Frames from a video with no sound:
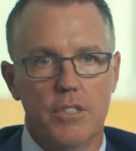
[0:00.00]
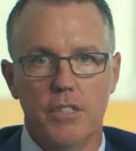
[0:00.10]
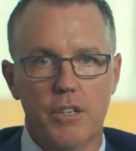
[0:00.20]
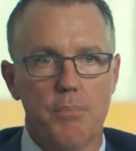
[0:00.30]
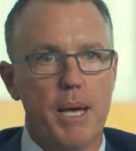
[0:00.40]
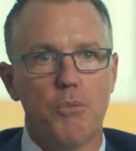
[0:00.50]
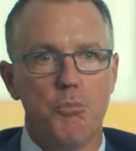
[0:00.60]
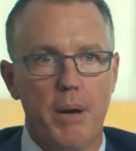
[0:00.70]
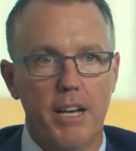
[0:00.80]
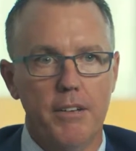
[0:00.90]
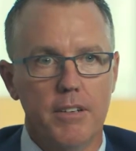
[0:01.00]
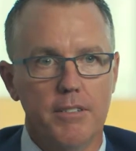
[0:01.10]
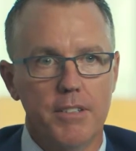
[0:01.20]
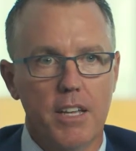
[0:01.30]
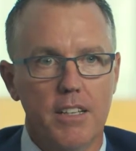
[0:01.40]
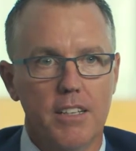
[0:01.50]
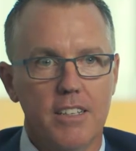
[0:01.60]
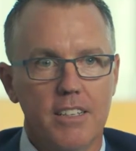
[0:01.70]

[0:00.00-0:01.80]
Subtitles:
Do you know the bank will pay for that?